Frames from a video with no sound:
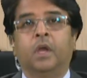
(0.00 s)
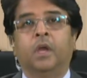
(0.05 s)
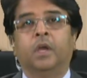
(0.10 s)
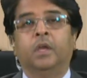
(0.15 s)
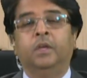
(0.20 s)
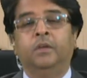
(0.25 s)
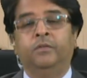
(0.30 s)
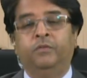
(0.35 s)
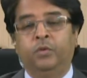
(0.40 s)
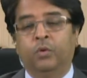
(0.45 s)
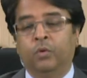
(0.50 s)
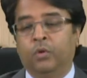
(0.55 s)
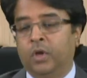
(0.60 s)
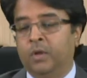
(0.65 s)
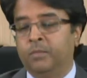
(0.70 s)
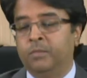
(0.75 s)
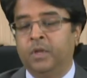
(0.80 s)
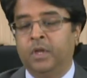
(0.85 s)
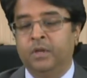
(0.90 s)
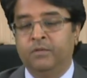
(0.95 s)
if you're
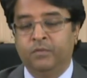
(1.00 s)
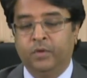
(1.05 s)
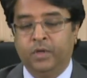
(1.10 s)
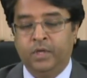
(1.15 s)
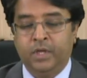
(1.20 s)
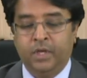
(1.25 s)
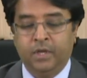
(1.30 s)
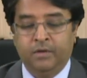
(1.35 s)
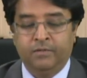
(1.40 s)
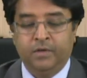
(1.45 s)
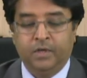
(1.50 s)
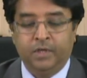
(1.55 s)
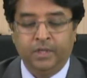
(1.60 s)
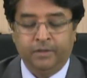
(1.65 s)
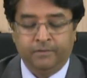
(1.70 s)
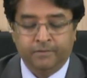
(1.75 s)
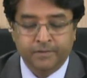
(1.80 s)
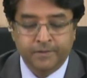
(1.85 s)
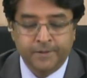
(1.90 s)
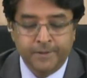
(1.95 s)
applying for indefinite leave.
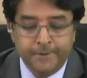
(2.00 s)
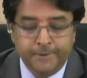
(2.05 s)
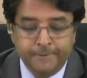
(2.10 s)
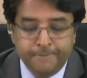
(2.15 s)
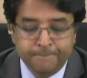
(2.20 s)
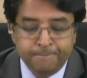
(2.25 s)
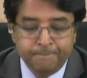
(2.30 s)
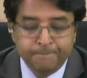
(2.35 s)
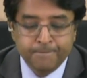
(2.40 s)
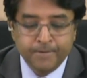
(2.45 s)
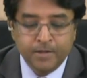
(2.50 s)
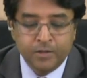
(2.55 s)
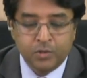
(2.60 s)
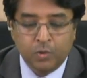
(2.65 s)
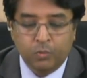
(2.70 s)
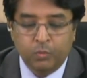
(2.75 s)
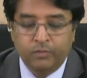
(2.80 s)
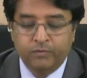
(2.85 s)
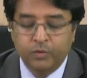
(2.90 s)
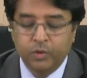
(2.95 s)
So
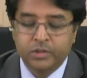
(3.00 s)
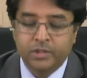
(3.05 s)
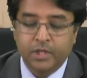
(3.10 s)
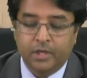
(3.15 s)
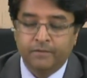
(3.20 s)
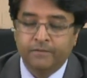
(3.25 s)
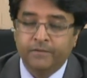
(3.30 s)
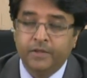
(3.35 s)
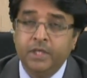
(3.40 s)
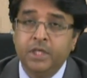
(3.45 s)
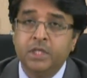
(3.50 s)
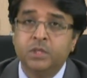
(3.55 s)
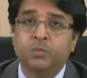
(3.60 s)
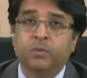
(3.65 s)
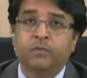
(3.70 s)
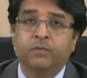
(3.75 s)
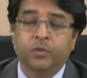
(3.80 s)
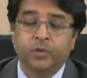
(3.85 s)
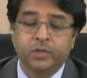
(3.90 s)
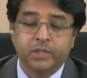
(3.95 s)
we've looked at fees,
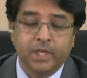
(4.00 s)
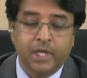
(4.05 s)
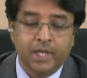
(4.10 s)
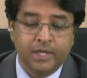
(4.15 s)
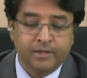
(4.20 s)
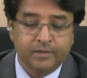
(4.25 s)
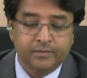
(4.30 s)
we've looked at